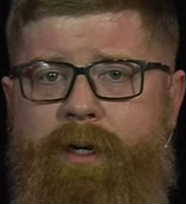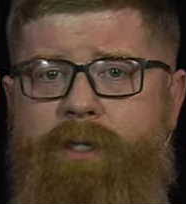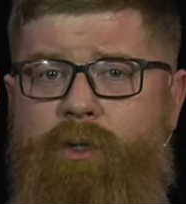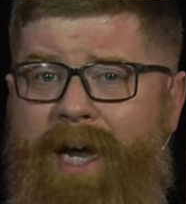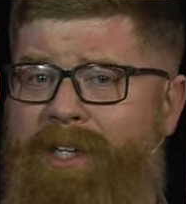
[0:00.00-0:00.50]

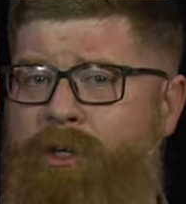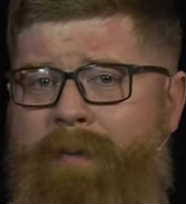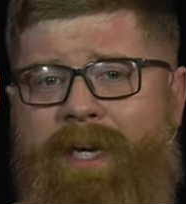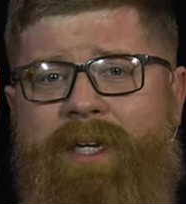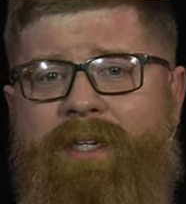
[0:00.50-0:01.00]
So, as you're
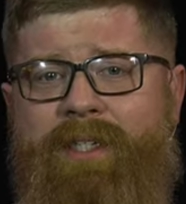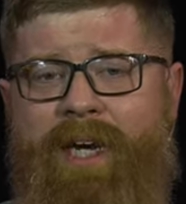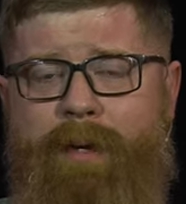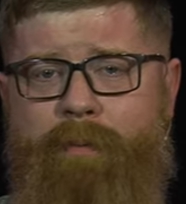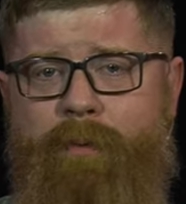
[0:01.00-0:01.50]
making
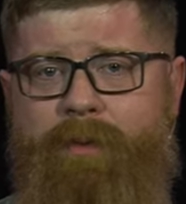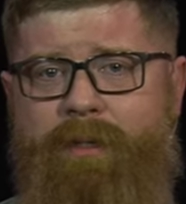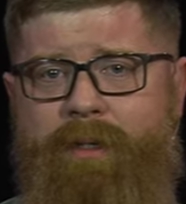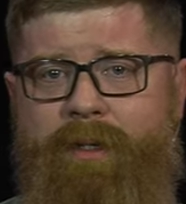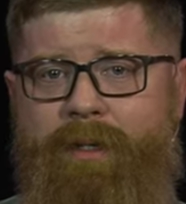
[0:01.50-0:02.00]

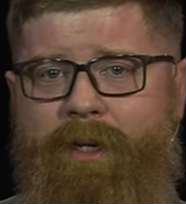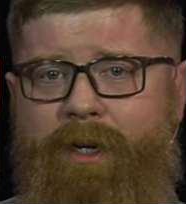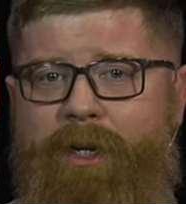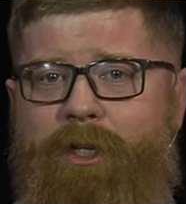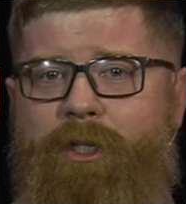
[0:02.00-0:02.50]
disciples,
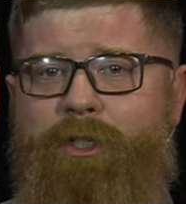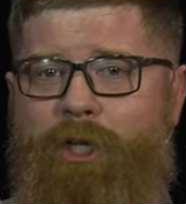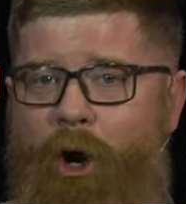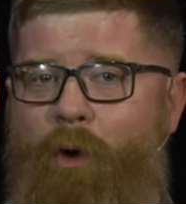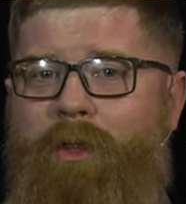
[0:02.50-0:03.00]

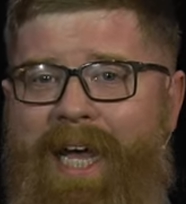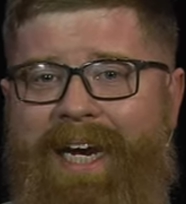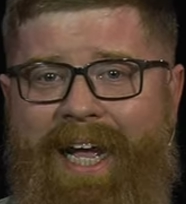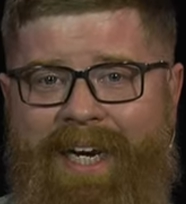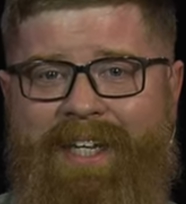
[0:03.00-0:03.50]
don't
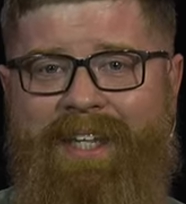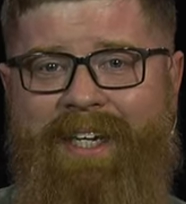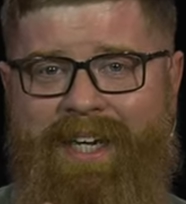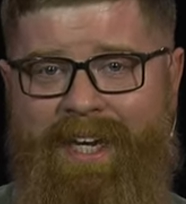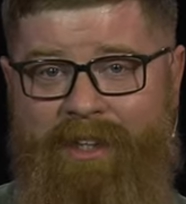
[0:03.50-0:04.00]
let anything
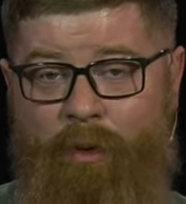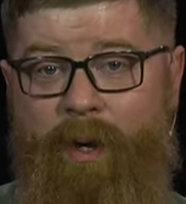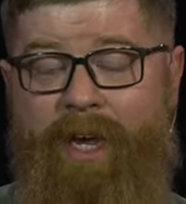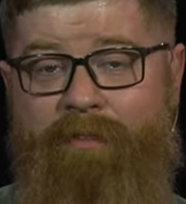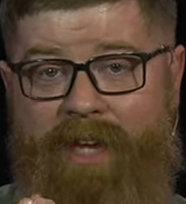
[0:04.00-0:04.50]
get in the
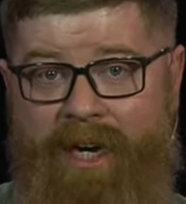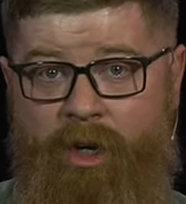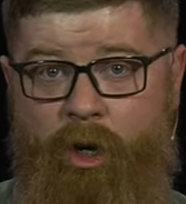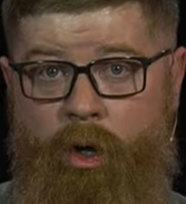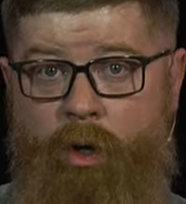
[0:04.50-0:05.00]
way of that
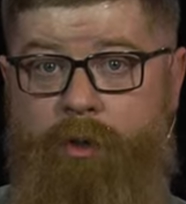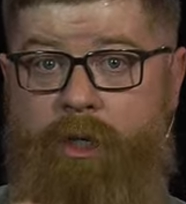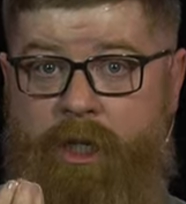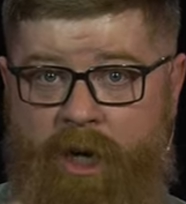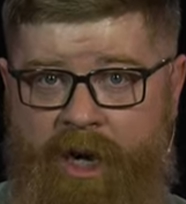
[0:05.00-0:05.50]
call, the
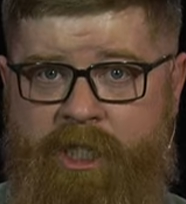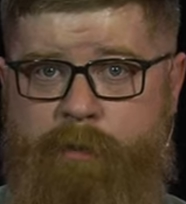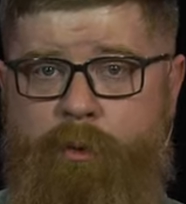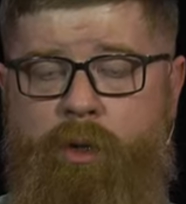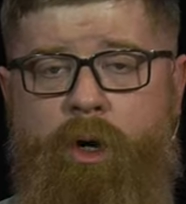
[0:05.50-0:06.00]

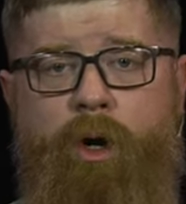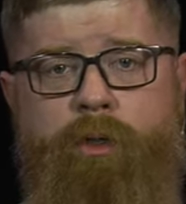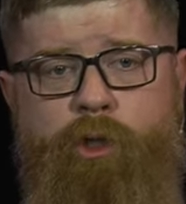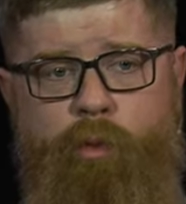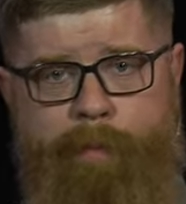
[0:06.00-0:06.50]
gospel call
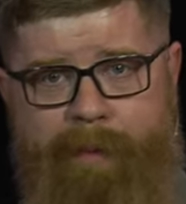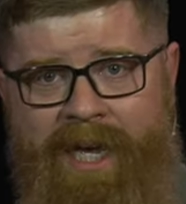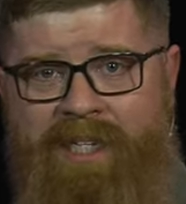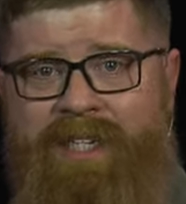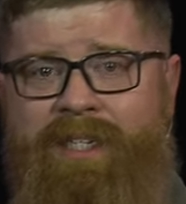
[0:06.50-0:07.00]
to
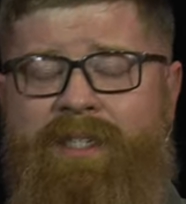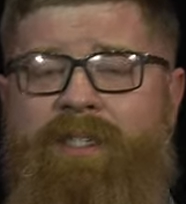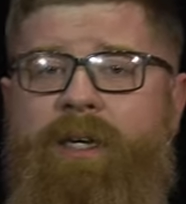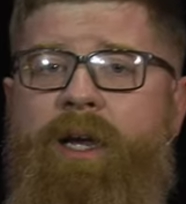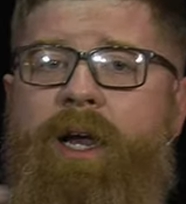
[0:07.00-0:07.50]

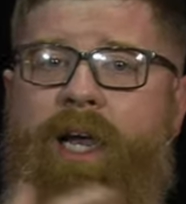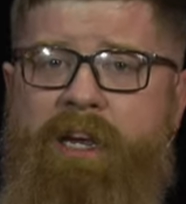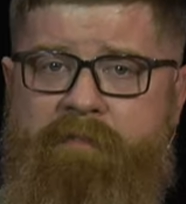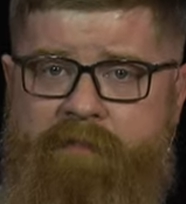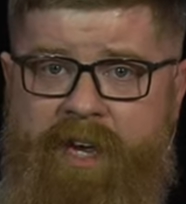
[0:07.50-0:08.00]
repentance
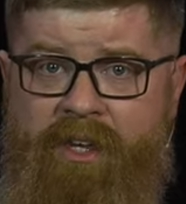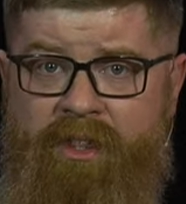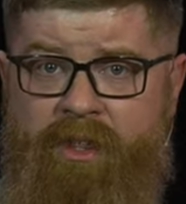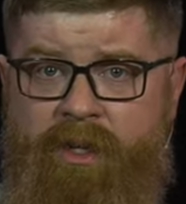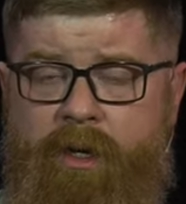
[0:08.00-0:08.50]
and
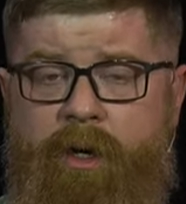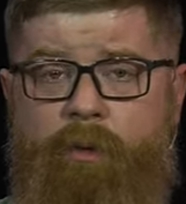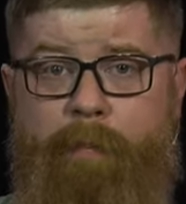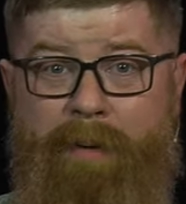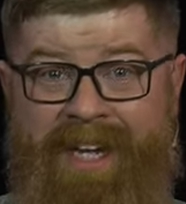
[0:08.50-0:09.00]
faith
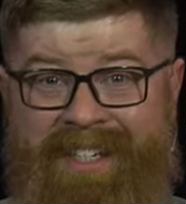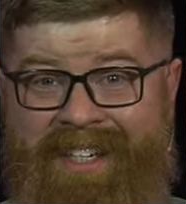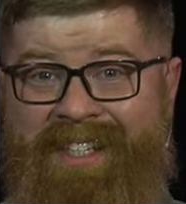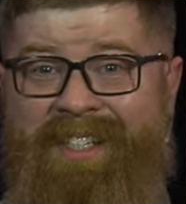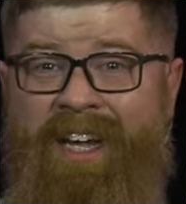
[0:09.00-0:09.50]

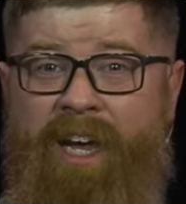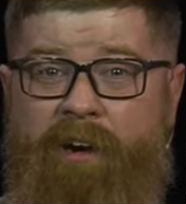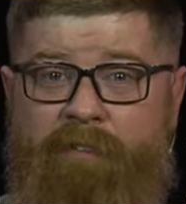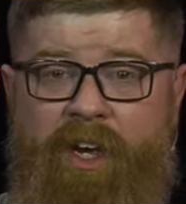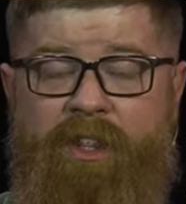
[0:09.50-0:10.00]
repentance
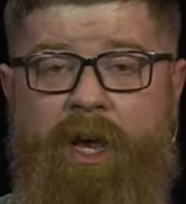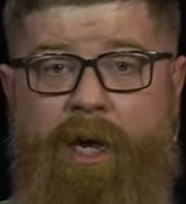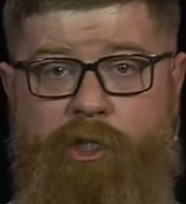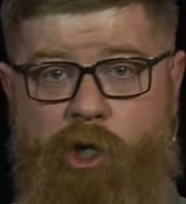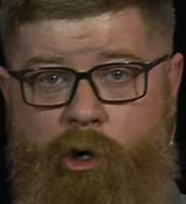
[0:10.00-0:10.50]
and faith,
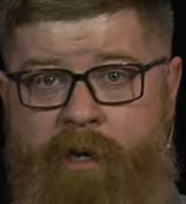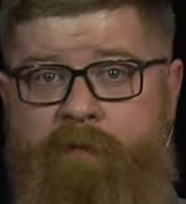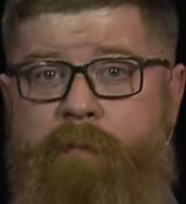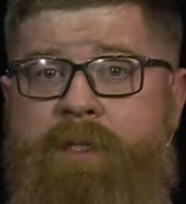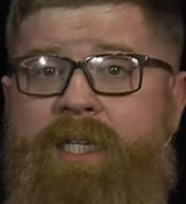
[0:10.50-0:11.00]
a turning
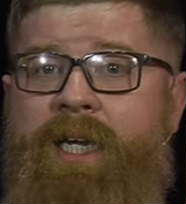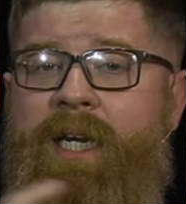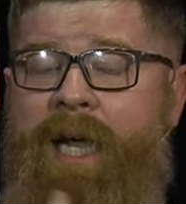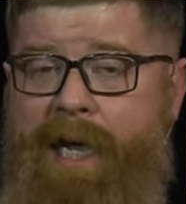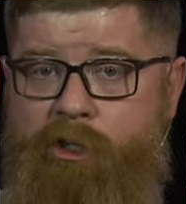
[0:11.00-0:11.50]
from sin
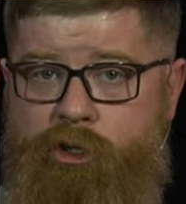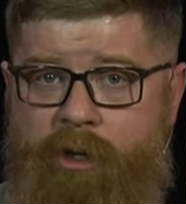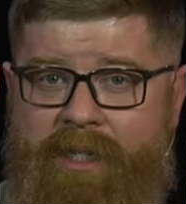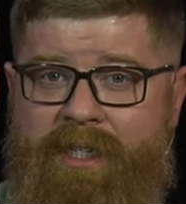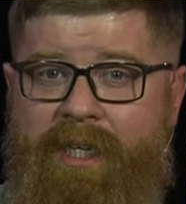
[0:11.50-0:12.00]
and
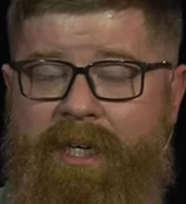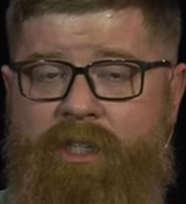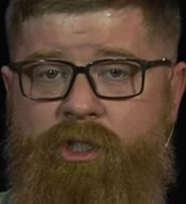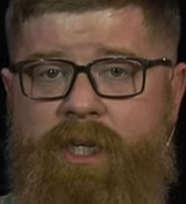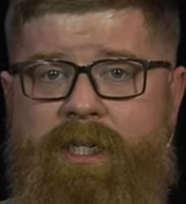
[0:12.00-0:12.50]
trusting
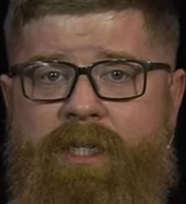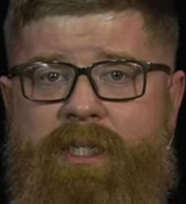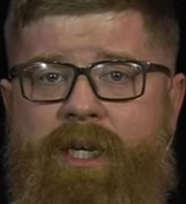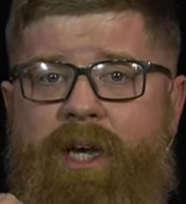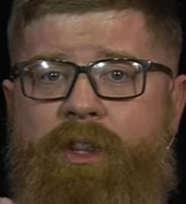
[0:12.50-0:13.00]
in
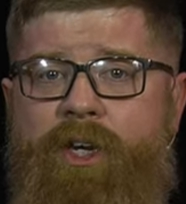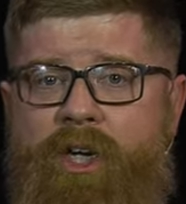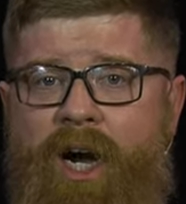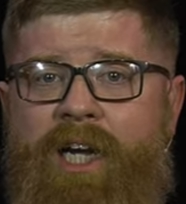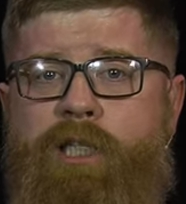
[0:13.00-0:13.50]
Jesus. The
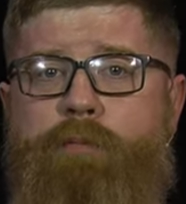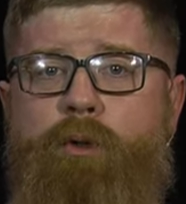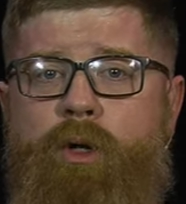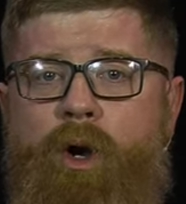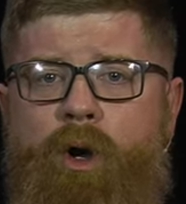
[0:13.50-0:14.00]

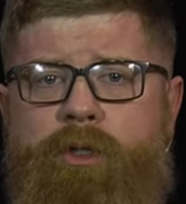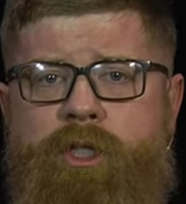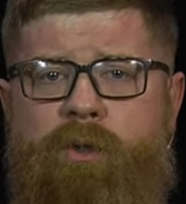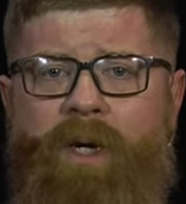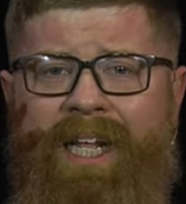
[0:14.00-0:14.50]
gospel call
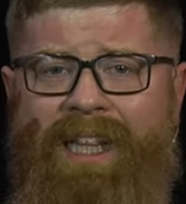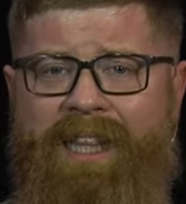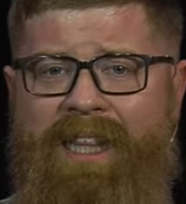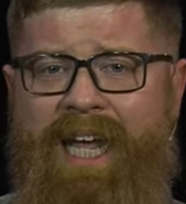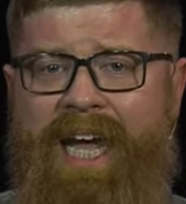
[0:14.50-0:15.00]
to
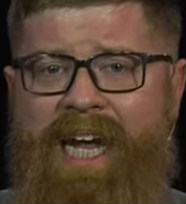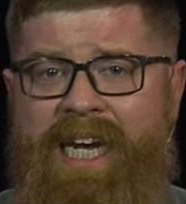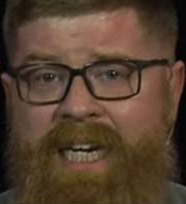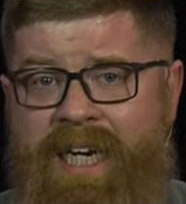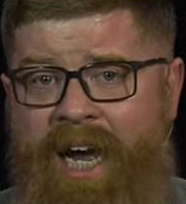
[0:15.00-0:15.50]

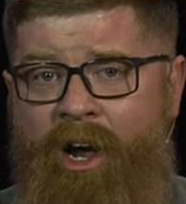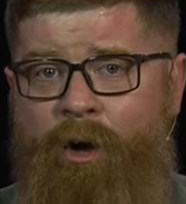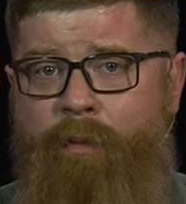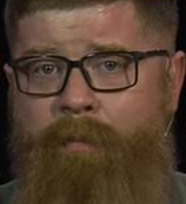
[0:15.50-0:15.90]
lay down